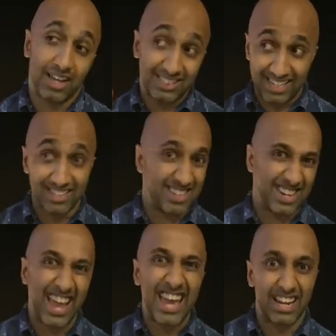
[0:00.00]
as he said,
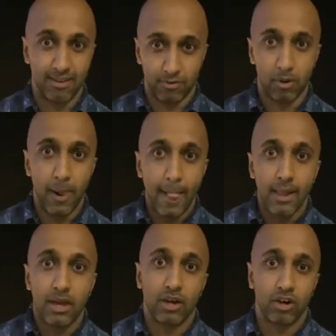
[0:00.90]
an A-level
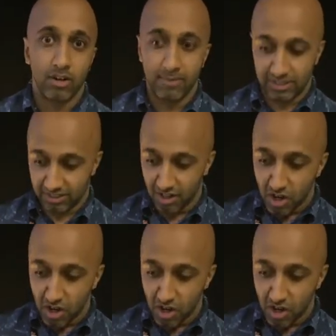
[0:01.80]
economist,